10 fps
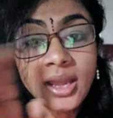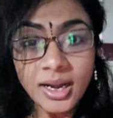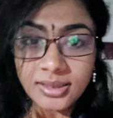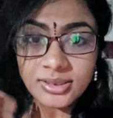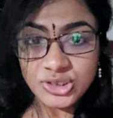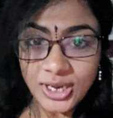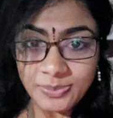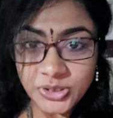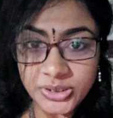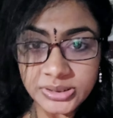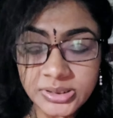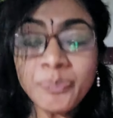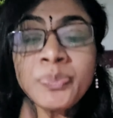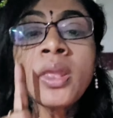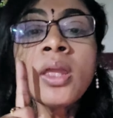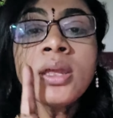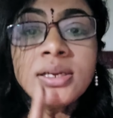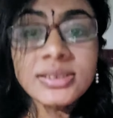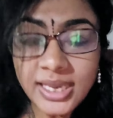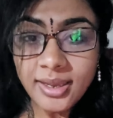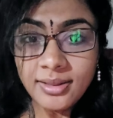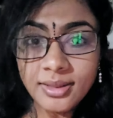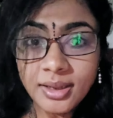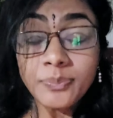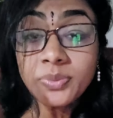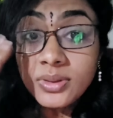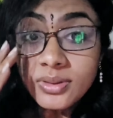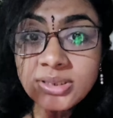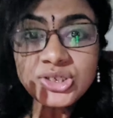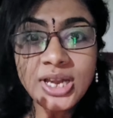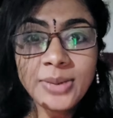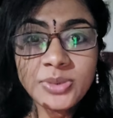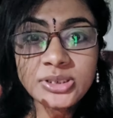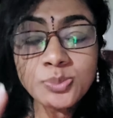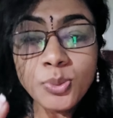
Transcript: the other chapters. Second thing, this chapter is